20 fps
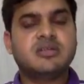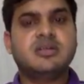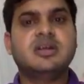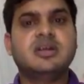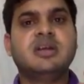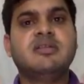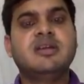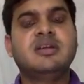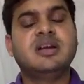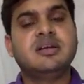
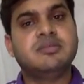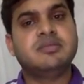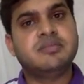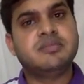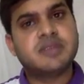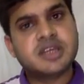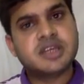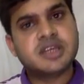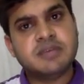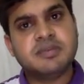he will
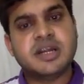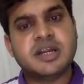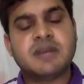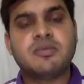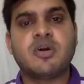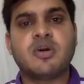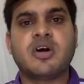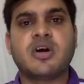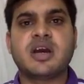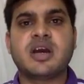keep
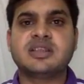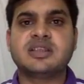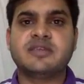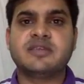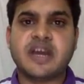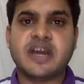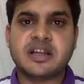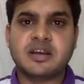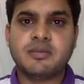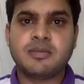that block as a
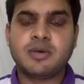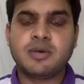final